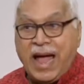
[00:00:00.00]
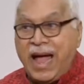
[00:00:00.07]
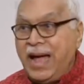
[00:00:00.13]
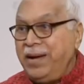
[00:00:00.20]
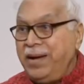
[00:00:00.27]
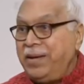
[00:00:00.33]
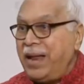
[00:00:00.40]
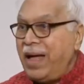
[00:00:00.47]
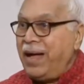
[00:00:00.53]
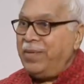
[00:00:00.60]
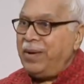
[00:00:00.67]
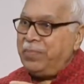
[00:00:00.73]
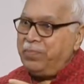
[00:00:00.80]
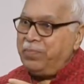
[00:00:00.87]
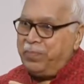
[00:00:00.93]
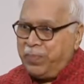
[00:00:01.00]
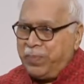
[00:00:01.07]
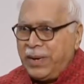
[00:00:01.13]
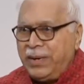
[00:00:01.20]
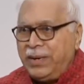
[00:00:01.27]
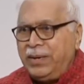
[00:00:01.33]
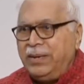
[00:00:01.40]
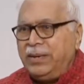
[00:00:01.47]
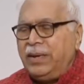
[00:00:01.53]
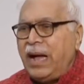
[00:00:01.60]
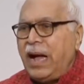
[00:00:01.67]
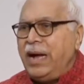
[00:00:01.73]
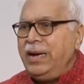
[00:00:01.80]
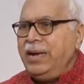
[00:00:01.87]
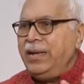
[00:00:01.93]
and uh,
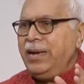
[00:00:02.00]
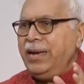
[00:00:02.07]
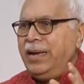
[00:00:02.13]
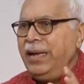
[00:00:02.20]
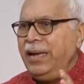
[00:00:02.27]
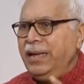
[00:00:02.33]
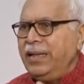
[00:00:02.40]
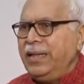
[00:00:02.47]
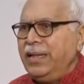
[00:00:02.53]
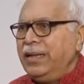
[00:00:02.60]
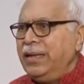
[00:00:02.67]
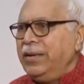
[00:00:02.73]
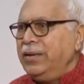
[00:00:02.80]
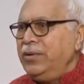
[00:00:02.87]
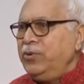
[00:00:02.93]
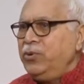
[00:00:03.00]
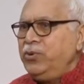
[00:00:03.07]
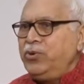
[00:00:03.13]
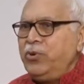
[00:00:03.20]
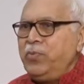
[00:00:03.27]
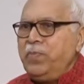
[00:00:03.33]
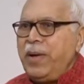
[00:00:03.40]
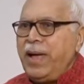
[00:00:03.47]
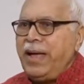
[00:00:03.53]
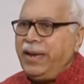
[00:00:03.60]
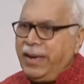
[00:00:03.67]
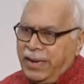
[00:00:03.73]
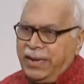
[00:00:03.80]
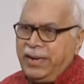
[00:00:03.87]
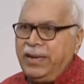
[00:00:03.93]
ideally, you should
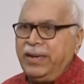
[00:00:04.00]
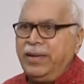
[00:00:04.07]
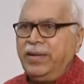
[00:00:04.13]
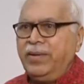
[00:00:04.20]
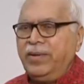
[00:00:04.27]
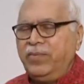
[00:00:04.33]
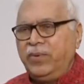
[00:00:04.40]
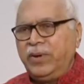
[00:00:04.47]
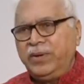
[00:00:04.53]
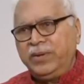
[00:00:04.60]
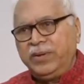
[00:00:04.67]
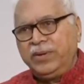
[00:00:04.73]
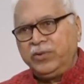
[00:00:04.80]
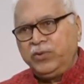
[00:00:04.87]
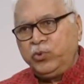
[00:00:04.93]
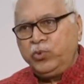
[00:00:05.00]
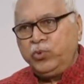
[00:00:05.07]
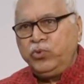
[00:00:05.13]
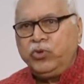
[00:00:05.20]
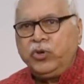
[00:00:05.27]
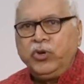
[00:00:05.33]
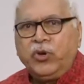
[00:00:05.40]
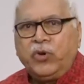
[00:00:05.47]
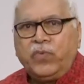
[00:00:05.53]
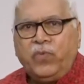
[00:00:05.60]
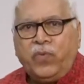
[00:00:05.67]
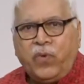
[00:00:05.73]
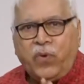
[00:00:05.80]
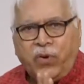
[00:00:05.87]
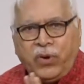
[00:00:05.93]
marry uh, two, three, or
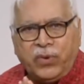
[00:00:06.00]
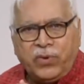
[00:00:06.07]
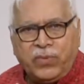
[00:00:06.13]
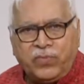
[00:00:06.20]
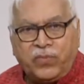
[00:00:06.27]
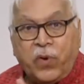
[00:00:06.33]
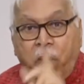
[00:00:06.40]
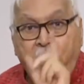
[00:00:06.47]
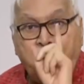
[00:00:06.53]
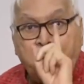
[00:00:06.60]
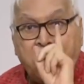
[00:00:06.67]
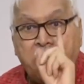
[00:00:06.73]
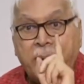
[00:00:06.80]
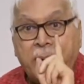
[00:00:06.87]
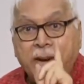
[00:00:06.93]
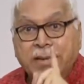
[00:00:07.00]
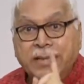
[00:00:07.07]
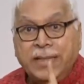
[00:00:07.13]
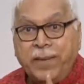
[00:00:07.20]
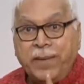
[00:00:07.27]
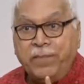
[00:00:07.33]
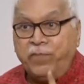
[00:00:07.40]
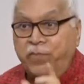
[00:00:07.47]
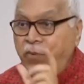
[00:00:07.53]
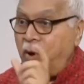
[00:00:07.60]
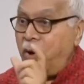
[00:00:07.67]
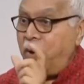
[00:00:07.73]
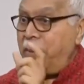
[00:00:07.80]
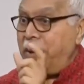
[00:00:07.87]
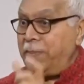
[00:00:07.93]
four. From among them.
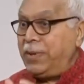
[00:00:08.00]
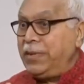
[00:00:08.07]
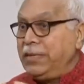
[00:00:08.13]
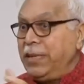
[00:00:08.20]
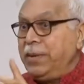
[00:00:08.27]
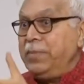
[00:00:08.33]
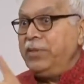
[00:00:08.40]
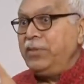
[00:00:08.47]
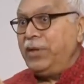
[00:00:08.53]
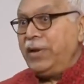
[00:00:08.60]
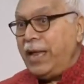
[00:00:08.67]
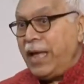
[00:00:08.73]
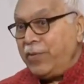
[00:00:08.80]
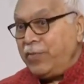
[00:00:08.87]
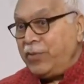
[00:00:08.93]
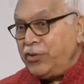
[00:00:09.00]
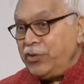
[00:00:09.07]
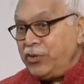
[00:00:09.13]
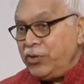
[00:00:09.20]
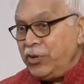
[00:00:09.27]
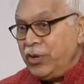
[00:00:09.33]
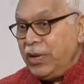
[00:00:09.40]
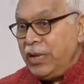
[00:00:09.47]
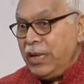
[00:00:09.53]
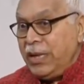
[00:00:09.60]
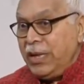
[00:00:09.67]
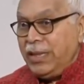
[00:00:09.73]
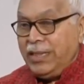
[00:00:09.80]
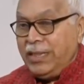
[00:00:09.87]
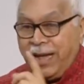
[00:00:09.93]
From among them is the language.
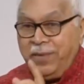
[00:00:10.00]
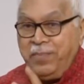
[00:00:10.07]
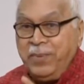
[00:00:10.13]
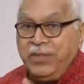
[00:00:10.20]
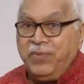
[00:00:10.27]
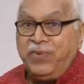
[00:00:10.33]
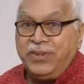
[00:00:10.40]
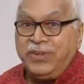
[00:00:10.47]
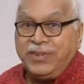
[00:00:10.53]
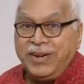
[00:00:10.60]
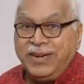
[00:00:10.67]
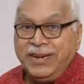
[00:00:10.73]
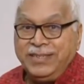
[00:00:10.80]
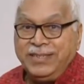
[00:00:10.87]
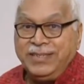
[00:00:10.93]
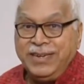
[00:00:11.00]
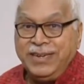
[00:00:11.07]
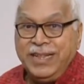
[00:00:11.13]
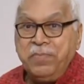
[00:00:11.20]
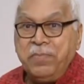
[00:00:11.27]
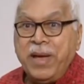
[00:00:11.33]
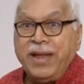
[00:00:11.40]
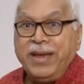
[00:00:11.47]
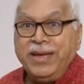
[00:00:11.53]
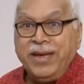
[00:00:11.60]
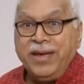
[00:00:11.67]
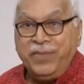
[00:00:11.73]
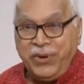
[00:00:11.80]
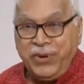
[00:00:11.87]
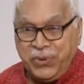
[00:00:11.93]
That means the first condition is marrying
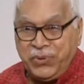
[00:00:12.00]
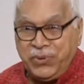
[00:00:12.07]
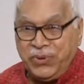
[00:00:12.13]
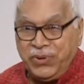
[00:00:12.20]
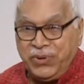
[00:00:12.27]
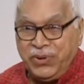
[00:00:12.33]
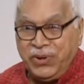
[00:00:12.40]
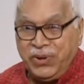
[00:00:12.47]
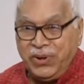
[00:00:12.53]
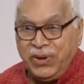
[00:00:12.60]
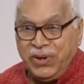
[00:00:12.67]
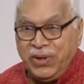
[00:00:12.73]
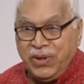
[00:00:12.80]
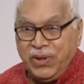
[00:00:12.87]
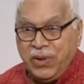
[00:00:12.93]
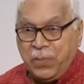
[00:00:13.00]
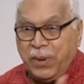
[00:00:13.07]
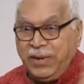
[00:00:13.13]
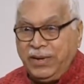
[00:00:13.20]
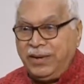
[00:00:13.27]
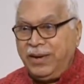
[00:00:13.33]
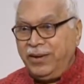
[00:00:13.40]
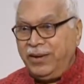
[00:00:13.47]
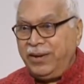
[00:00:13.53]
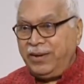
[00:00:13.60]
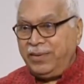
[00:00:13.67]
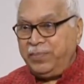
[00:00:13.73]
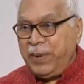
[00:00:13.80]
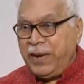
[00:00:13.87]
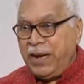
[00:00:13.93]
a widow. But
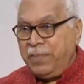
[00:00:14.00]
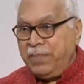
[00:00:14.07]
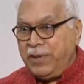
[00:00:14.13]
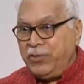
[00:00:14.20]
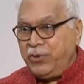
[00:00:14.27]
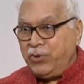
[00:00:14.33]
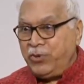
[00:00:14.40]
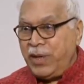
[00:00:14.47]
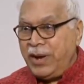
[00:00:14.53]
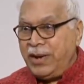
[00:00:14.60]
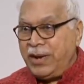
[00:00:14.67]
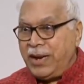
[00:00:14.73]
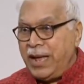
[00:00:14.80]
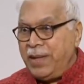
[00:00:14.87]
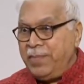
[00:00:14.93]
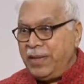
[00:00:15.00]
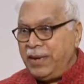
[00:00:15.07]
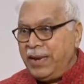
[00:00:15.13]
if I pick up Hindustan time,